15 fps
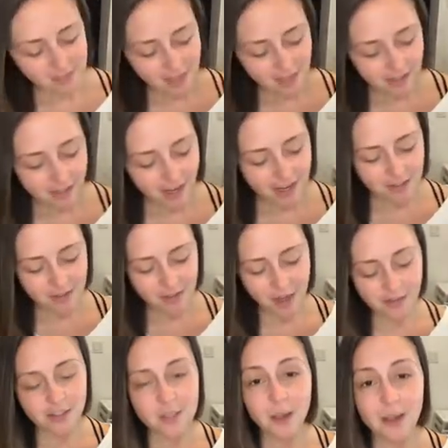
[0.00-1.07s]
Okay, so
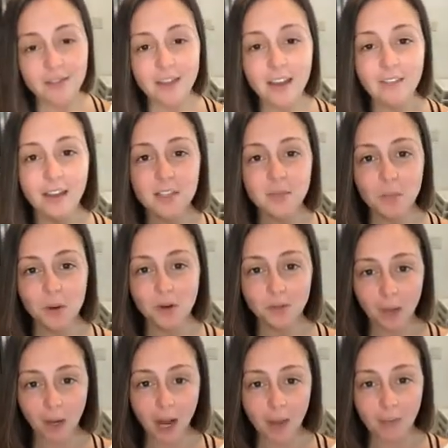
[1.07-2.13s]
that was my VFX Pro
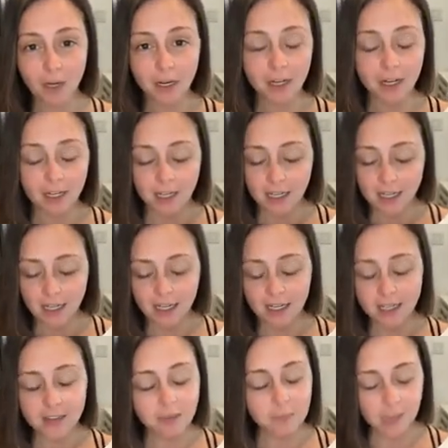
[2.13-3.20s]
primer.
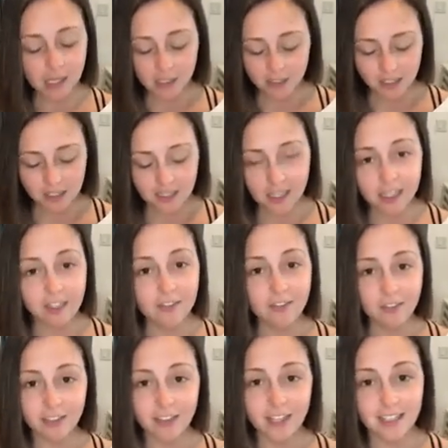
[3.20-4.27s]
It makes your skin
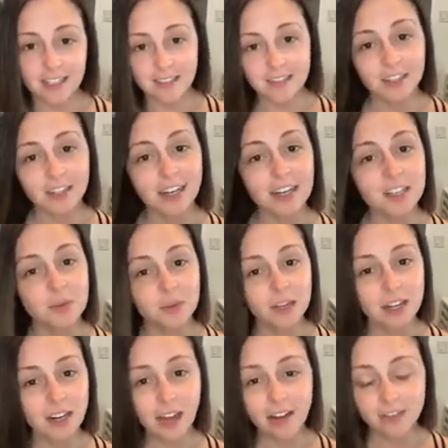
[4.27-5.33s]
feel like silk, and I
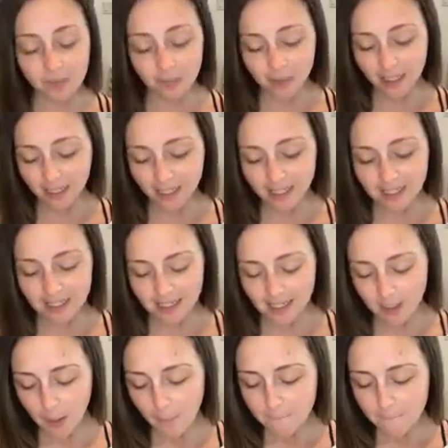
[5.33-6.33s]
swear everybody needs it.